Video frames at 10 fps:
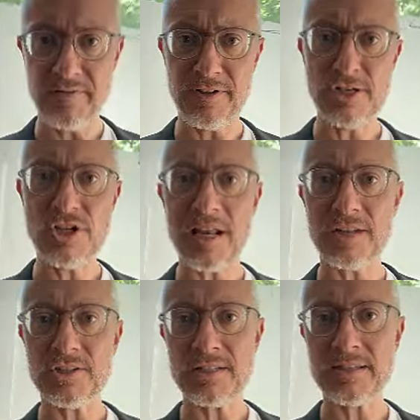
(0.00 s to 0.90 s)
He
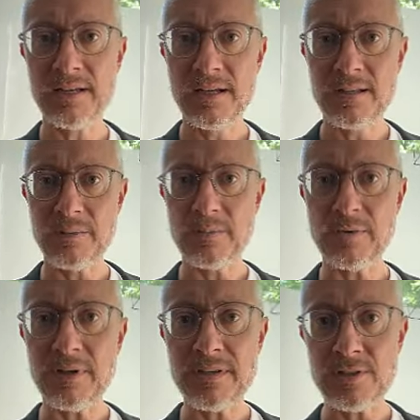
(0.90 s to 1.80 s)
challenges the
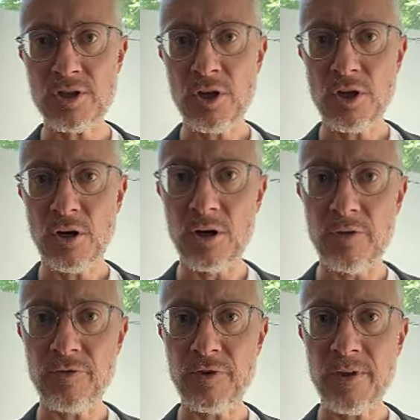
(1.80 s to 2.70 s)
priests of
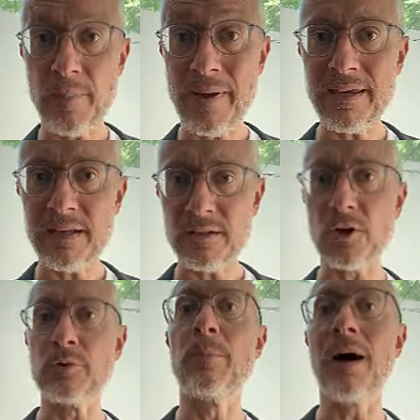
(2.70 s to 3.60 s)
the pagan
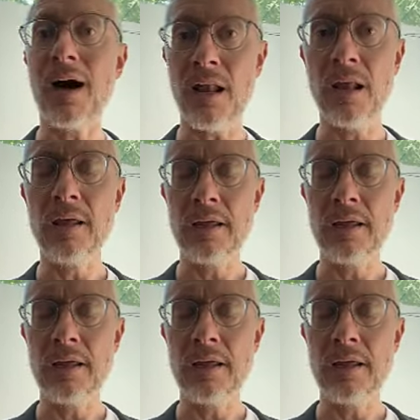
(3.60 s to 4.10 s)
god Baal,